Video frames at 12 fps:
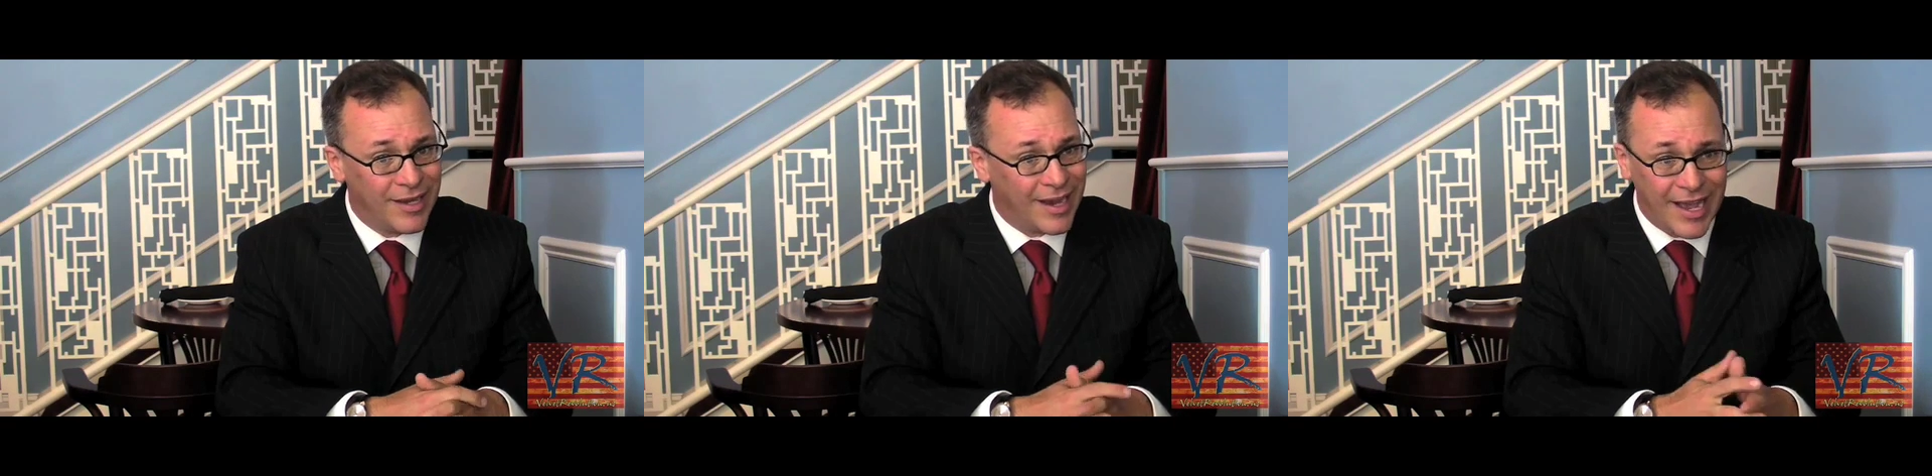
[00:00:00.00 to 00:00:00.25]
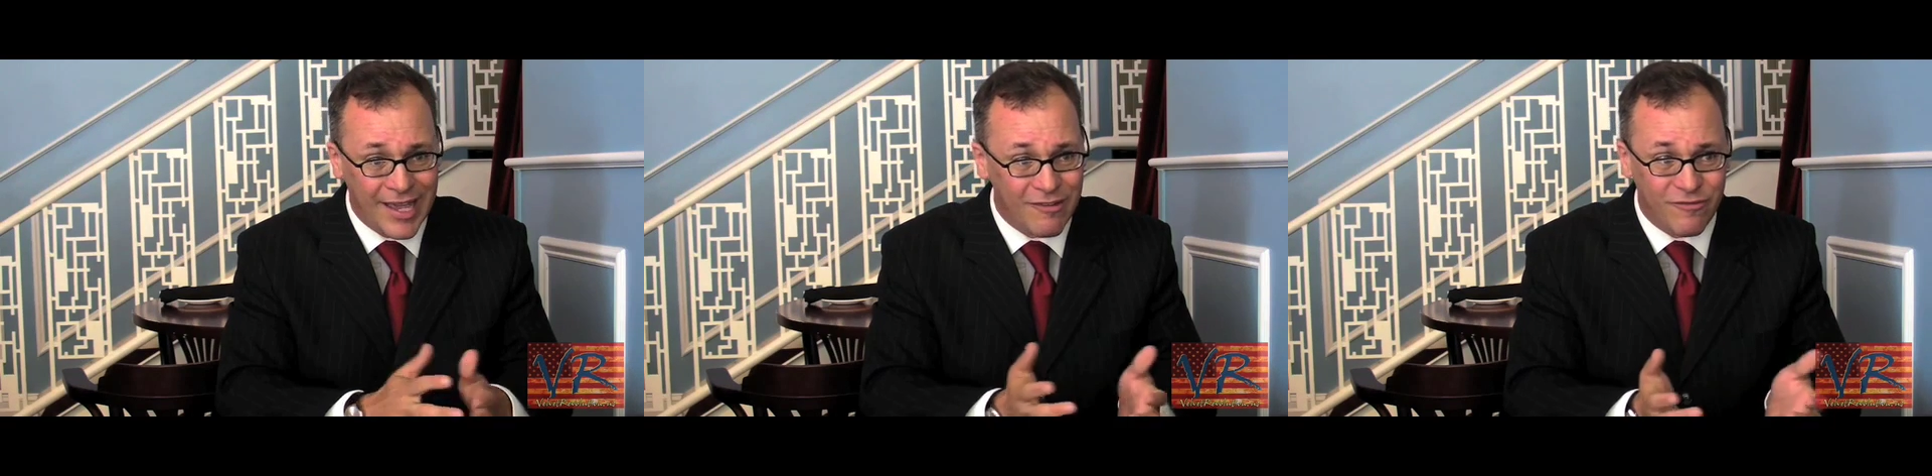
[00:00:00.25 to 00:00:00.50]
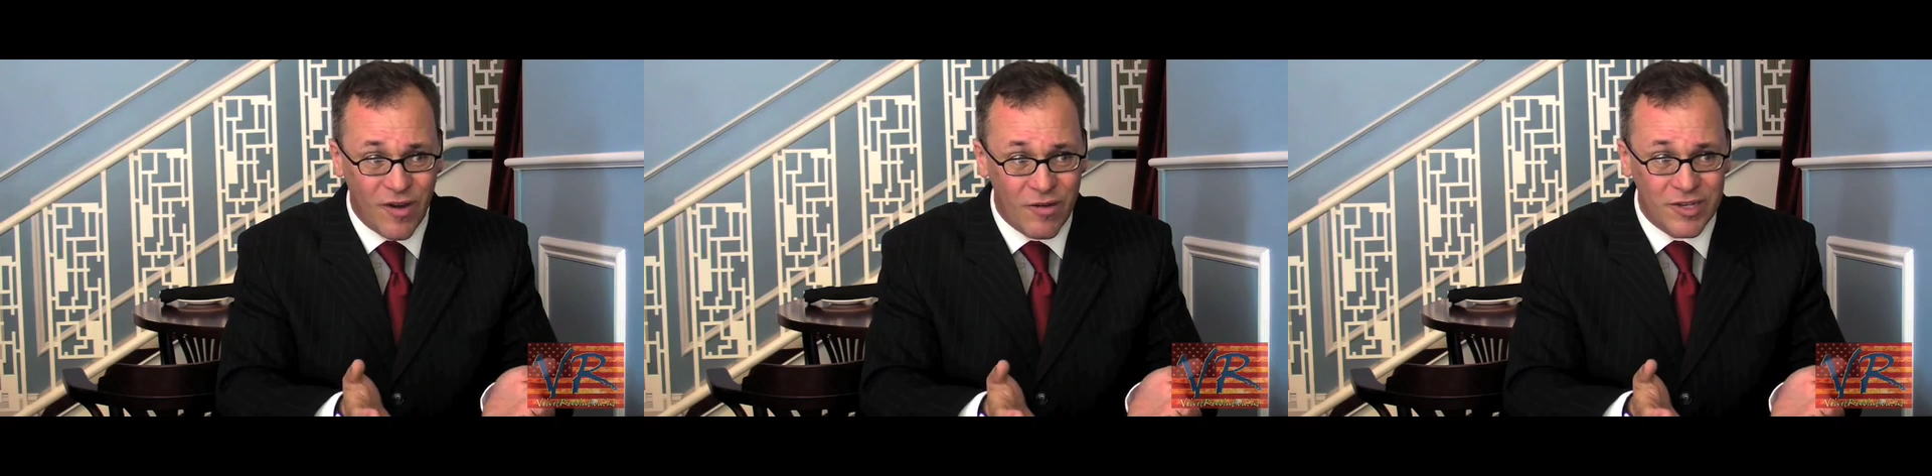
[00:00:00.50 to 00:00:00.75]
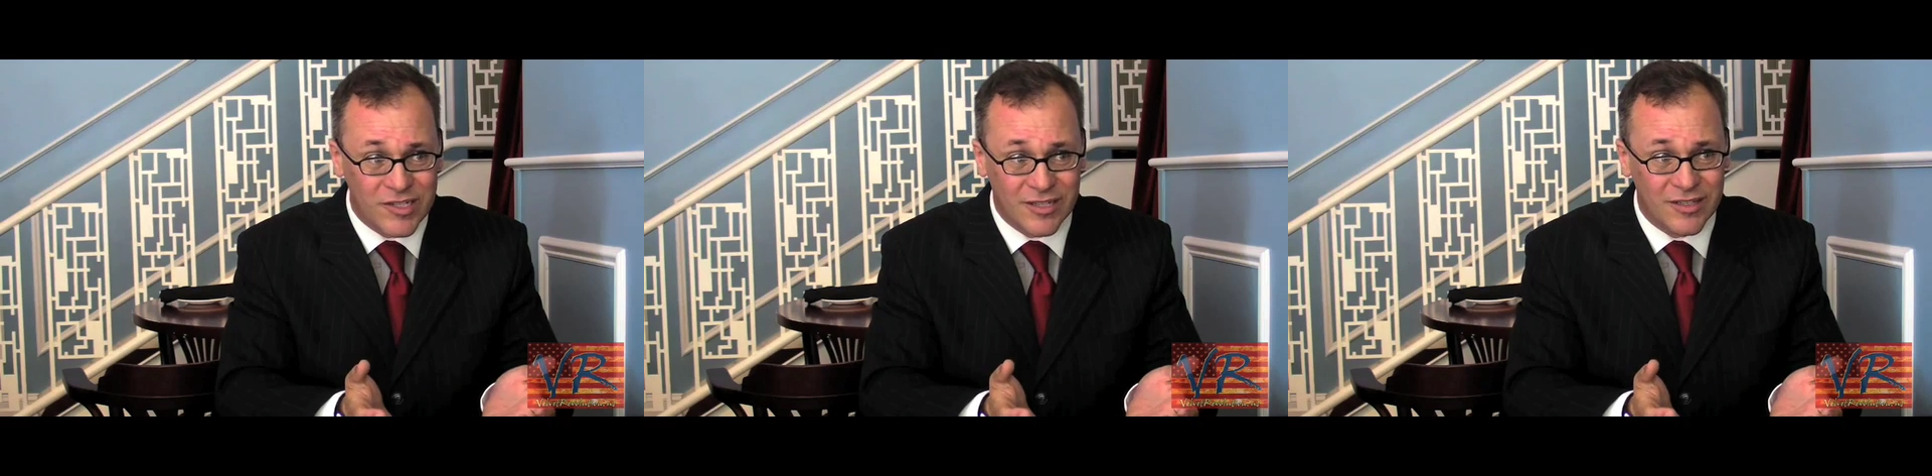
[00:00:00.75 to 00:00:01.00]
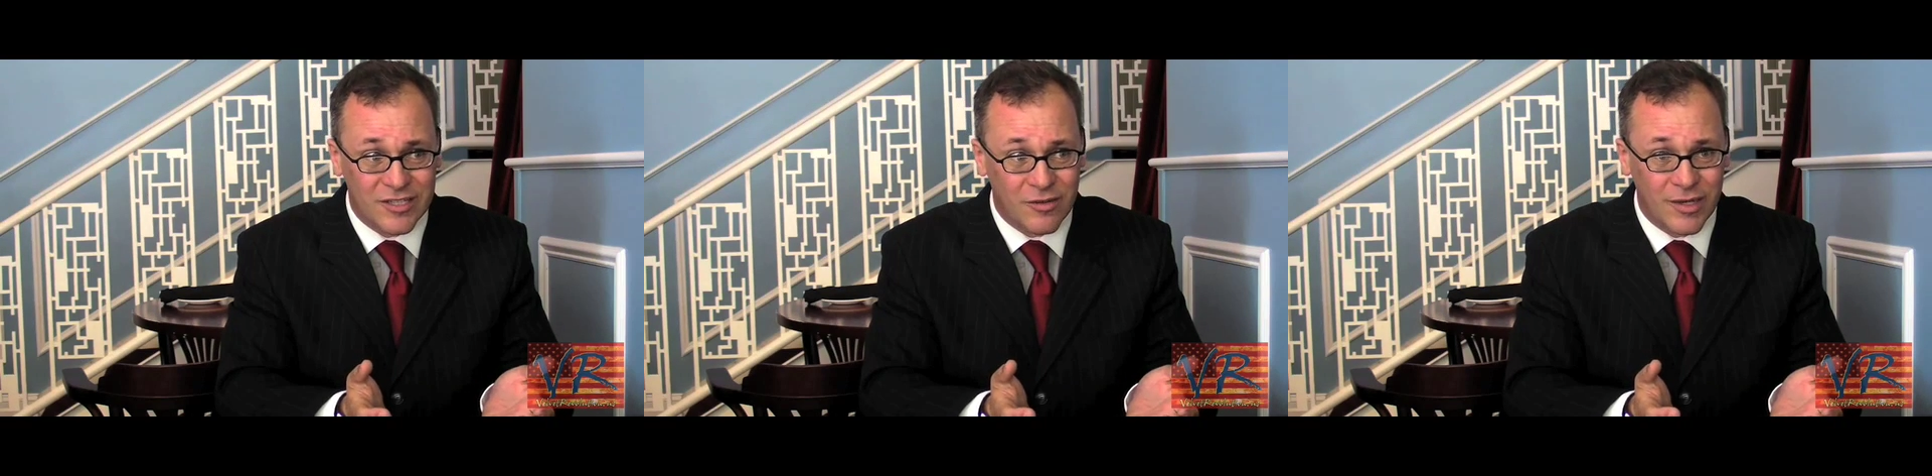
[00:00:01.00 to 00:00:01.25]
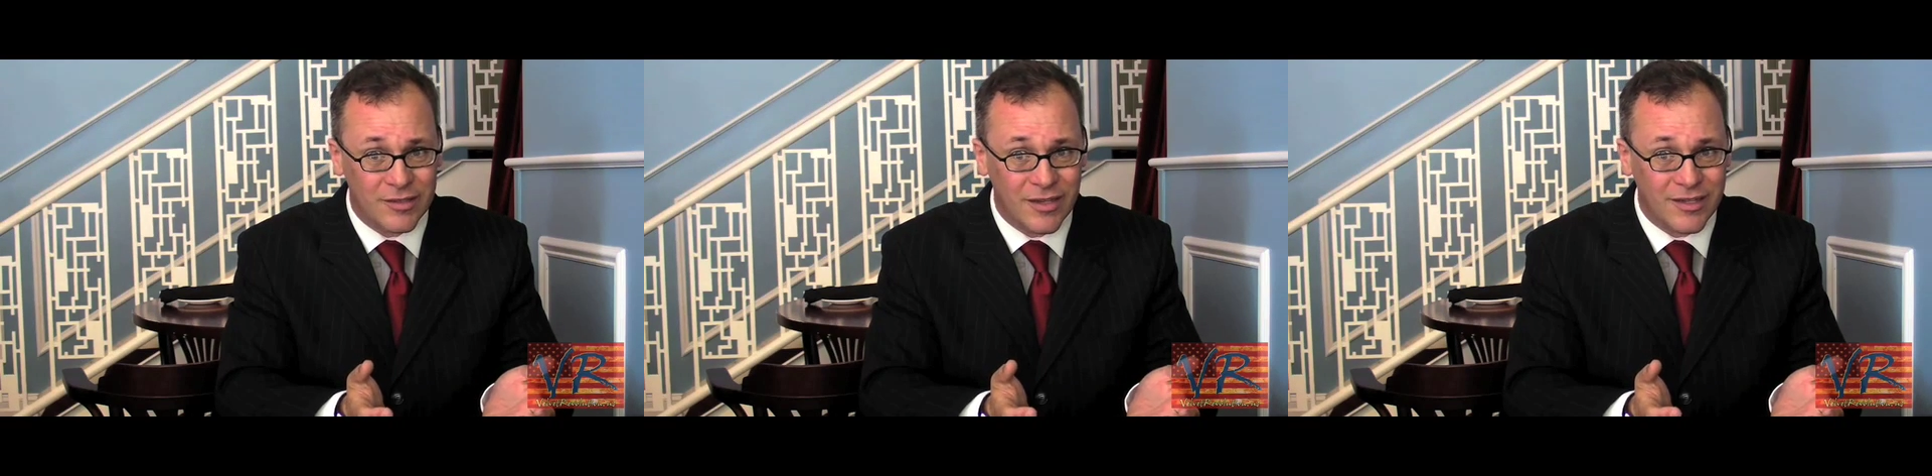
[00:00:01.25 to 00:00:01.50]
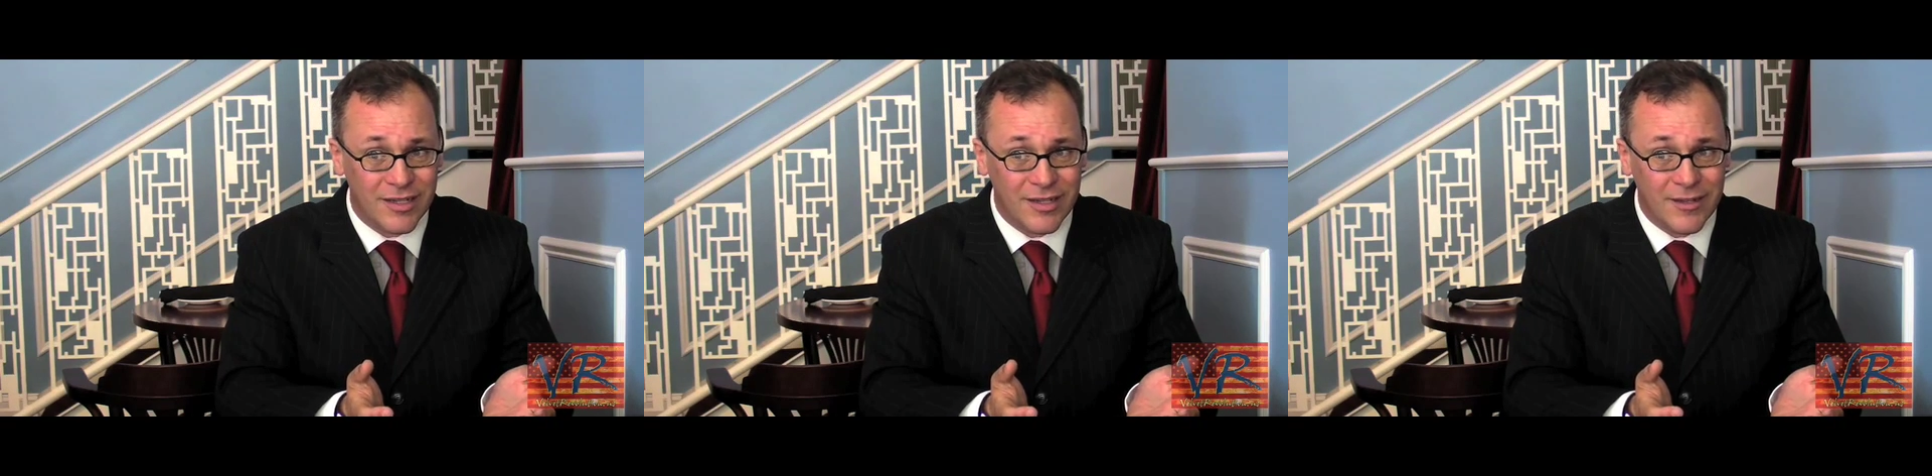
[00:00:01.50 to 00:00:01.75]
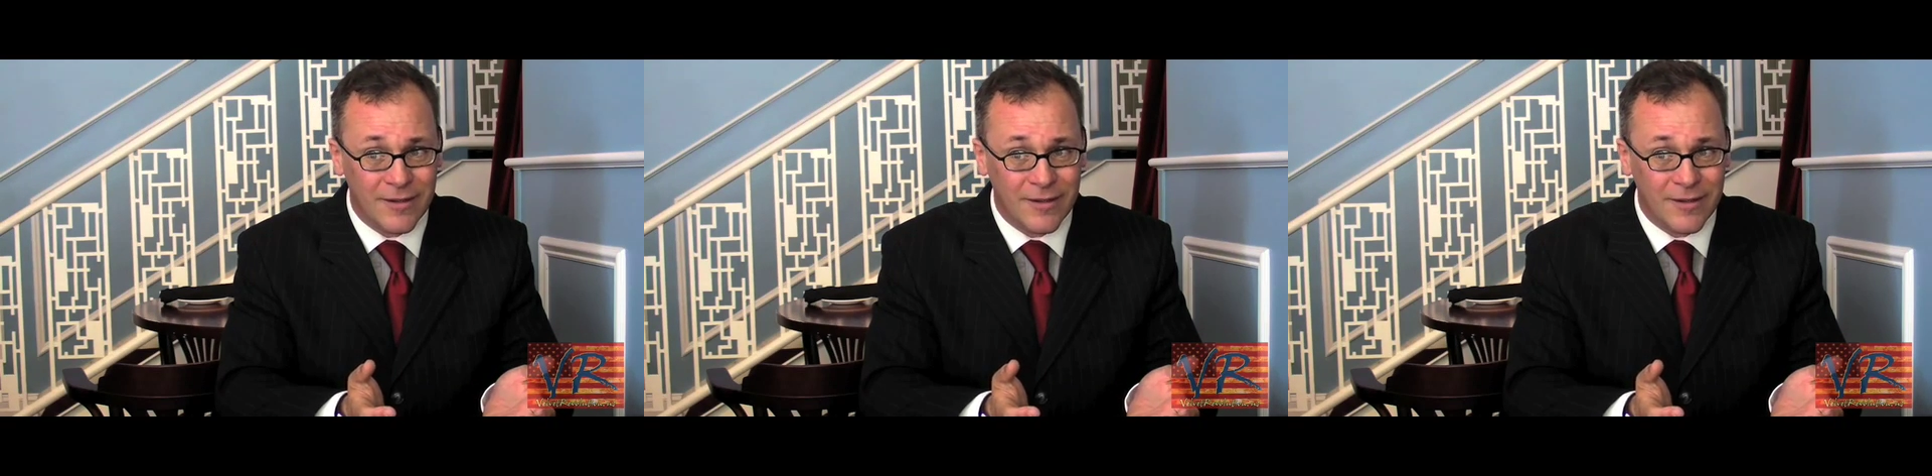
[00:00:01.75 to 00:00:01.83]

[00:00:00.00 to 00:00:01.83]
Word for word: I have focused on this going, look,